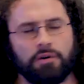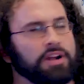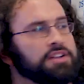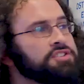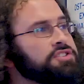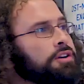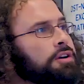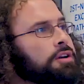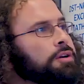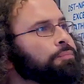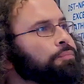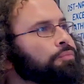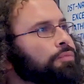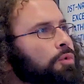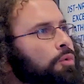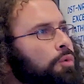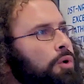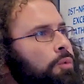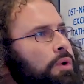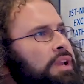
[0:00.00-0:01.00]
Right, so
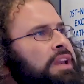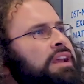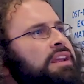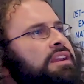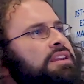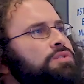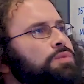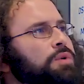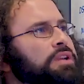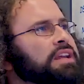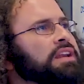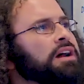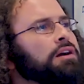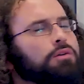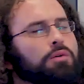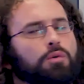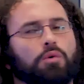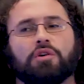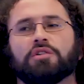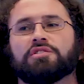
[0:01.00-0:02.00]
what we need is we need
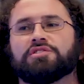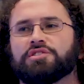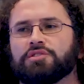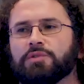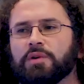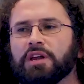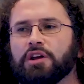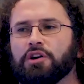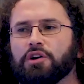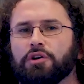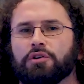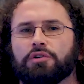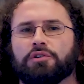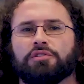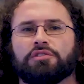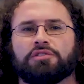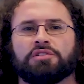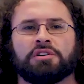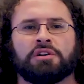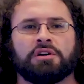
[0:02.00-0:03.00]
our rewards to
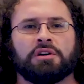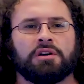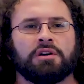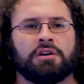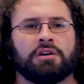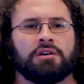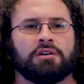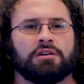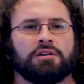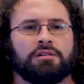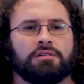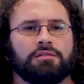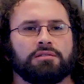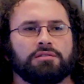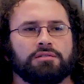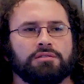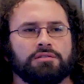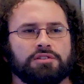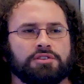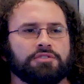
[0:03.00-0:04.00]
encode
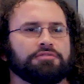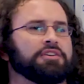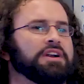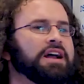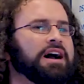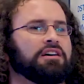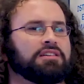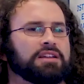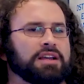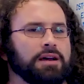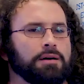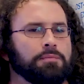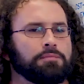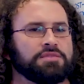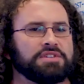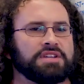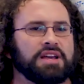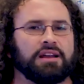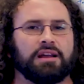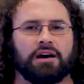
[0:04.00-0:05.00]
different
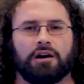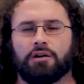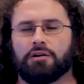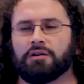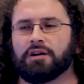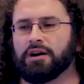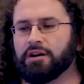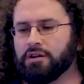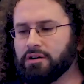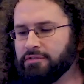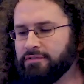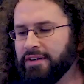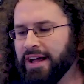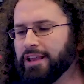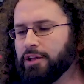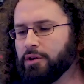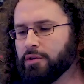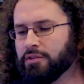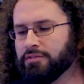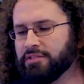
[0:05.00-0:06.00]
outcomes and our
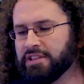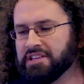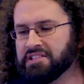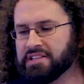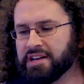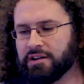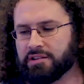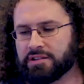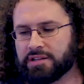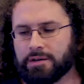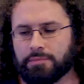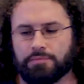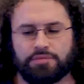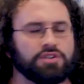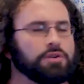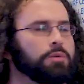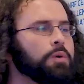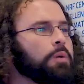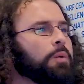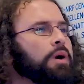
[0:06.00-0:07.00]
value over these
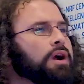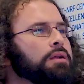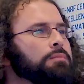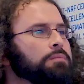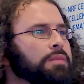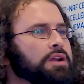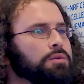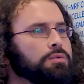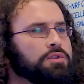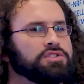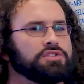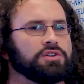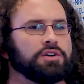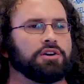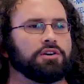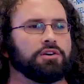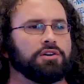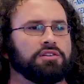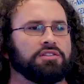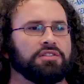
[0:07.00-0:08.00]
outcomes. So we might want
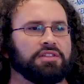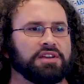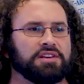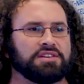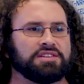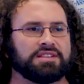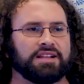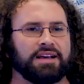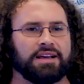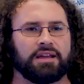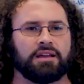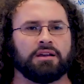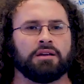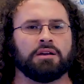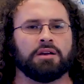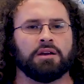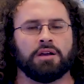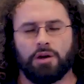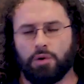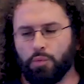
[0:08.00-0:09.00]
to encode things like
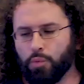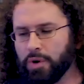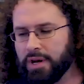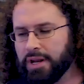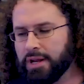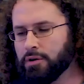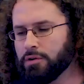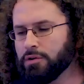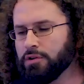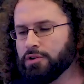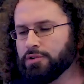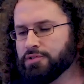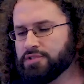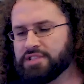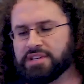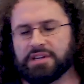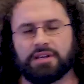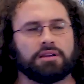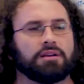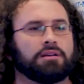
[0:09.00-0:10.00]
winning or
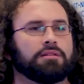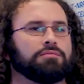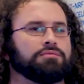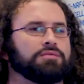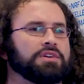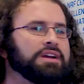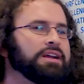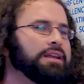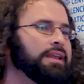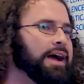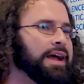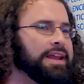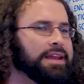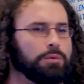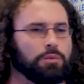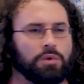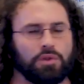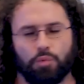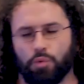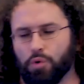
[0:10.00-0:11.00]
losing,
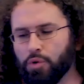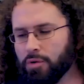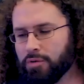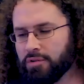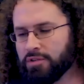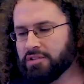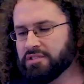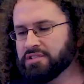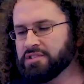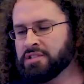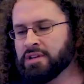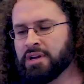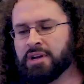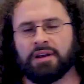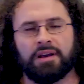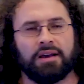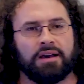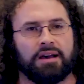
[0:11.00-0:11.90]
colliding with walls,